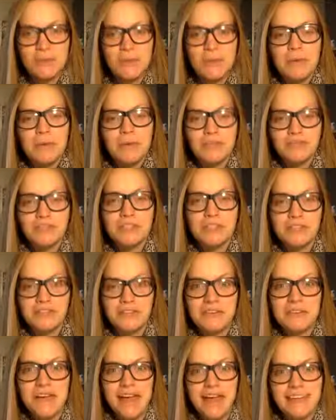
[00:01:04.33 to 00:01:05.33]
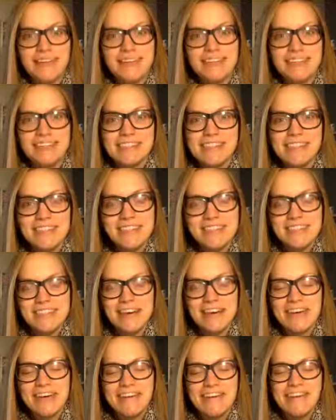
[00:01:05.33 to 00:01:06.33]
will be over soon, at least if it's
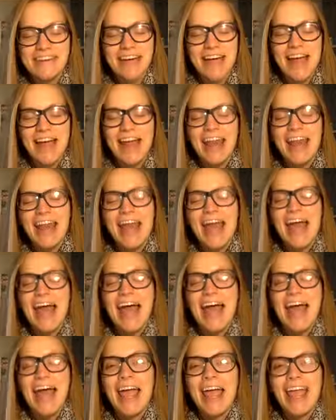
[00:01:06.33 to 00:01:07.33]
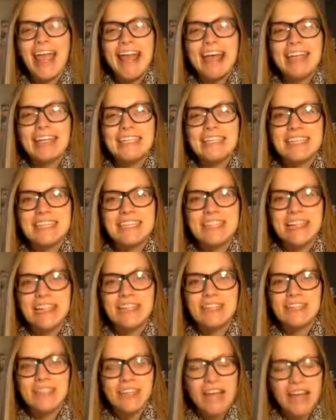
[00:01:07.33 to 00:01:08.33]
not over yet. And it
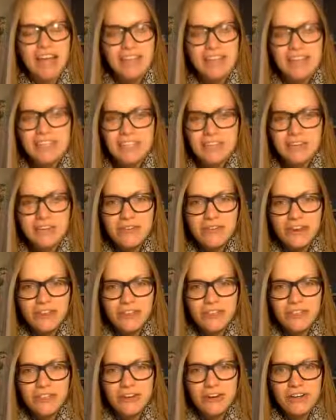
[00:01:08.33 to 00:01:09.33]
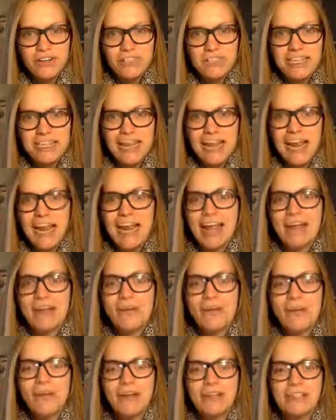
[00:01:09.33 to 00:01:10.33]
just kind of feels like a fresh start. And we
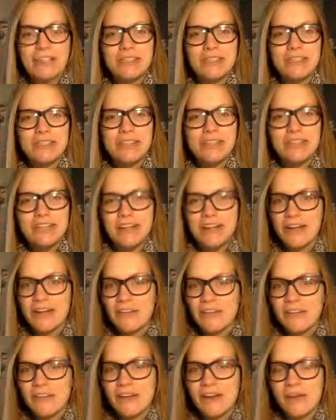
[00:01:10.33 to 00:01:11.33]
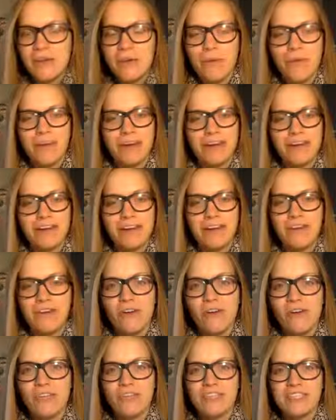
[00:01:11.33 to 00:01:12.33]
want to clear out the clutter. We want to clear out
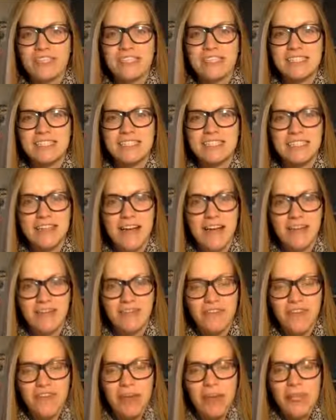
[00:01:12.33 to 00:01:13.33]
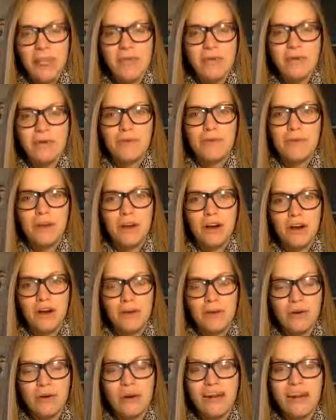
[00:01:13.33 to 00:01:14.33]
all the stuff that we've been
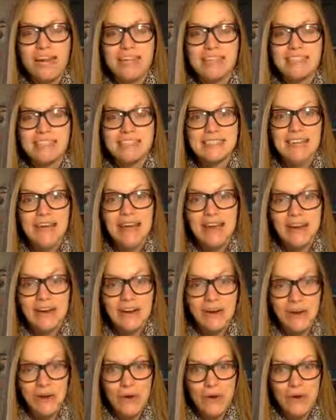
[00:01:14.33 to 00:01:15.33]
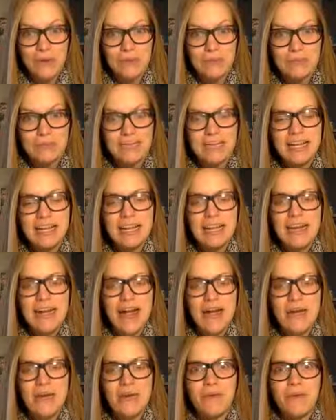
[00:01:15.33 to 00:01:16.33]
harboring inside our homes
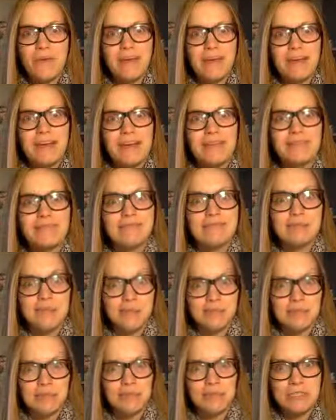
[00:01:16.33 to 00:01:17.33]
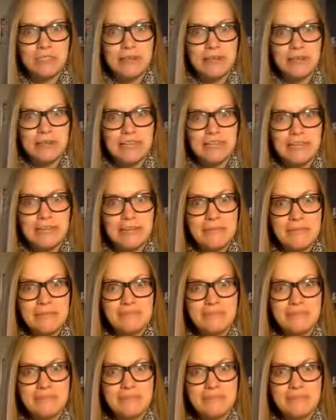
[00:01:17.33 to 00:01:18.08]
now that we can spend some more time outside.